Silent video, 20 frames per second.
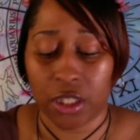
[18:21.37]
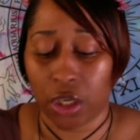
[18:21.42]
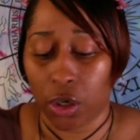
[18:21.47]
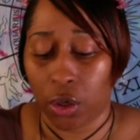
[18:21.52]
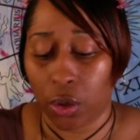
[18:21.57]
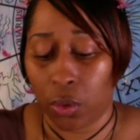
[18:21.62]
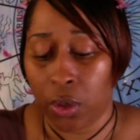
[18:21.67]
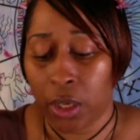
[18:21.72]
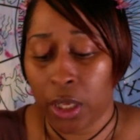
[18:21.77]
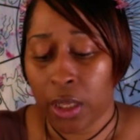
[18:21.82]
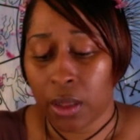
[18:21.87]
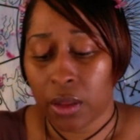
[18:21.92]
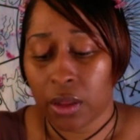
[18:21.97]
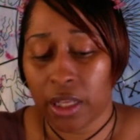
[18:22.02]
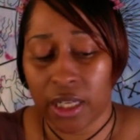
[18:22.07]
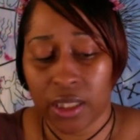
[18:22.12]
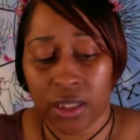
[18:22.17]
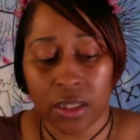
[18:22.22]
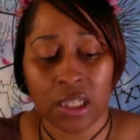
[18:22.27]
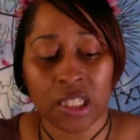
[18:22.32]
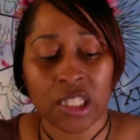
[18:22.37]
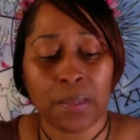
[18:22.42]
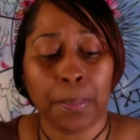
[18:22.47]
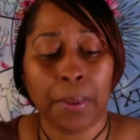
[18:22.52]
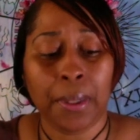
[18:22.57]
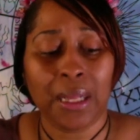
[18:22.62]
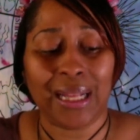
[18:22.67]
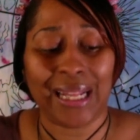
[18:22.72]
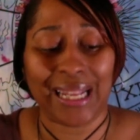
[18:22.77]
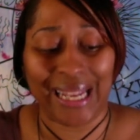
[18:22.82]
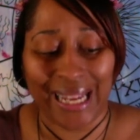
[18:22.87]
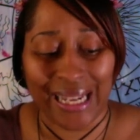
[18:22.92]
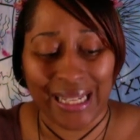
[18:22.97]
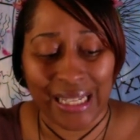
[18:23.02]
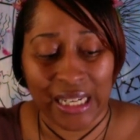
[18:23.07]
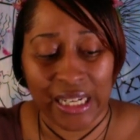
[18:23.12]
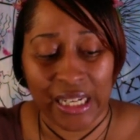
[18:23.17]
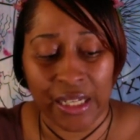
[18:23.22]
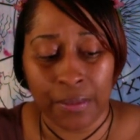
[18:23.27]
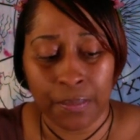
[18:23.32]
So this is
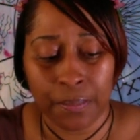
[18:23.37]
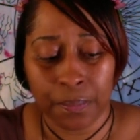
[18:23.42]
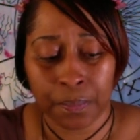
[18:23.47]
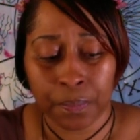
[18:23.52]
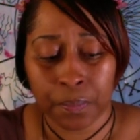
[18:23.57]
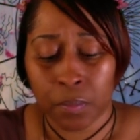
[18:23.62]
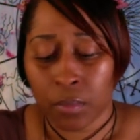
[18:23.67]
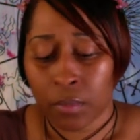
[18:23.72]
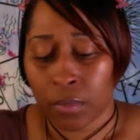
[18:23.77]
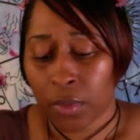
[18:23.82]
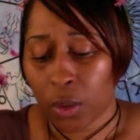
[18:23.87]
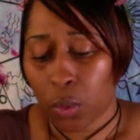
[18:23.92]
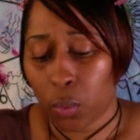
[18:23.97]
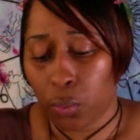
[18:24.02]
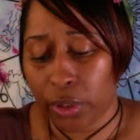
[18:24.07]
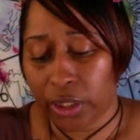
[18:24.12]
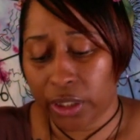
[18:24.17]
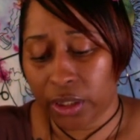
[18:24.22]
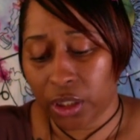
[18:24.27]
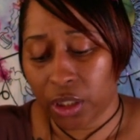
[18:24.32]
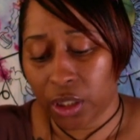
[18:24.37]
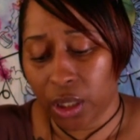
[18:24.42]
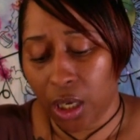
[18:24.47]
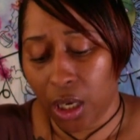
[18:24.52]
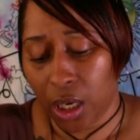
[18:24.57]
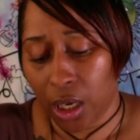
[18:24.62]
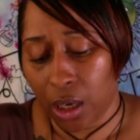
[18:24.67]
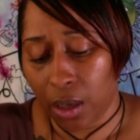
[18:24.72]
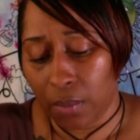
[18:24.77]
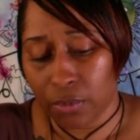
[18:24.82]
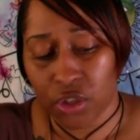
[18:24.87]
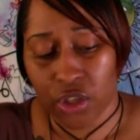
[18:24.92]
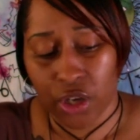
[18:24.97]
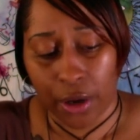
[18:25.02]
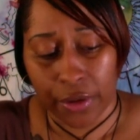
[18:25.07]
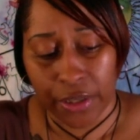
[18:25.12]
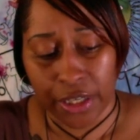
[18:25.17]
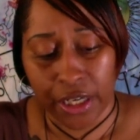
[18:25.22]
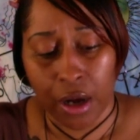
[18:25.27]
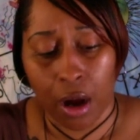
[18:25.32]
planning with the um,
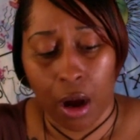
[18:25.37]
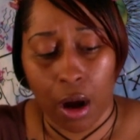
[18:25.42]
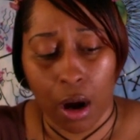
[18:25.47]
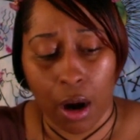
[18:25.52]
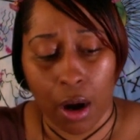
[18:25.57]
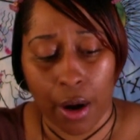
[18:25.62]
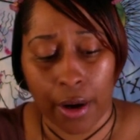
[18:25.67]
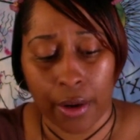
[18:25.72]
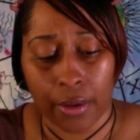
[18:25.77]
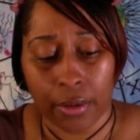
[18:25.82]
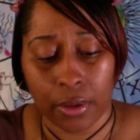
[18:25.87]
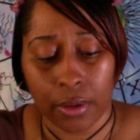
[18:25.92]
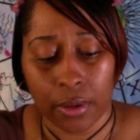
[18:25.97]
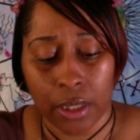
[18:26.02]
journey card.